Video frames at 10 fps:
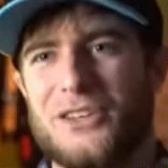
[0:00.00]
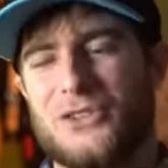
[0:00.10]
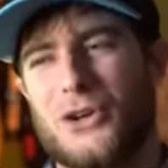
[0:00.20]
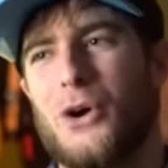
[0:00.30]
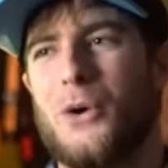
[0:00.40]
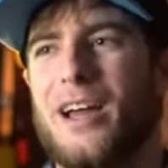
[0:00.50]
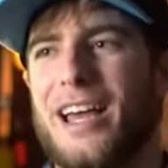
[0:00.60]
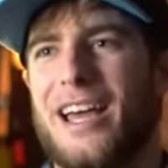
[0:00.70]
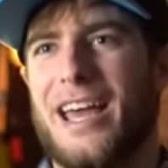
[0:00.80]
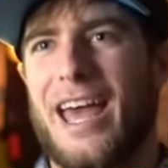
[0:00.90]
So
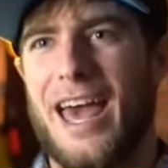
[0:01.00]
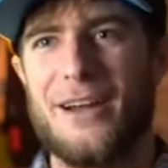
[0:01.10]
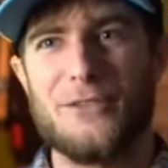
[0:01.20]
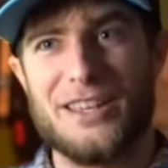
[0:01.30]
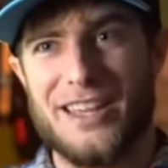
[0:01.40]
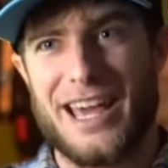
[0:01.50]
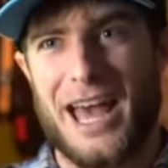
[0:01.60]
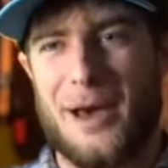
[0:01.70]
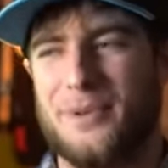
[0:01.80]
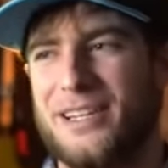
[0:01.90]
everything
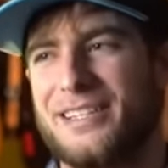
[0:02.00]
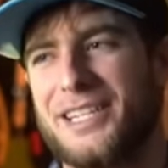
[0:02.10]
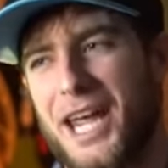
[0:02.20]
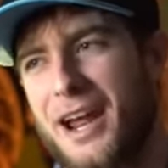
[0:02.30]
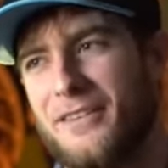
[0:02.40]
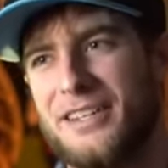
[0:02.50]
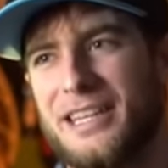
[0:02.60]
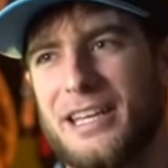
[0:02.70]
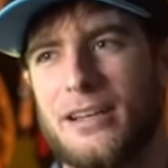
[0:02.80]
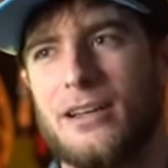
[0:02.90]
happens,
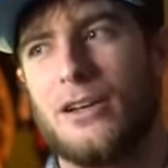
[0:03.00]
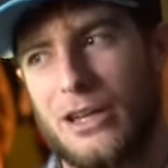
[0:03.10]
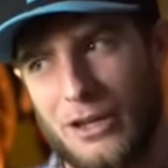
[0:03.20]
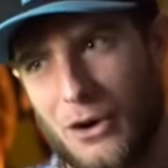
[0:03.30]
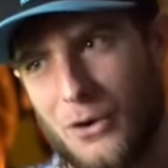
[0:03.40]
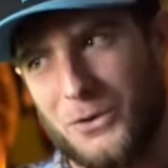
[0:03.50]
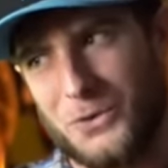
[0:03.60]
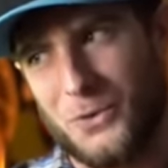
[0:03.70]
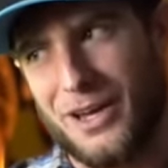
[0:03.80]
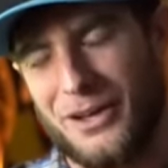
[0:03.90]
everything
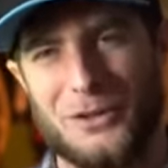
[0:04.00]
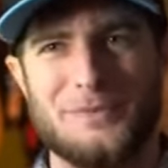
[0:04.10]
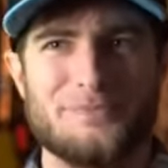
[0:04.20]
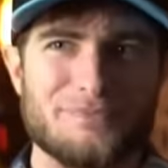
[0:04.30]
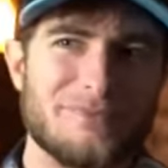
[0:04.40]
goes well.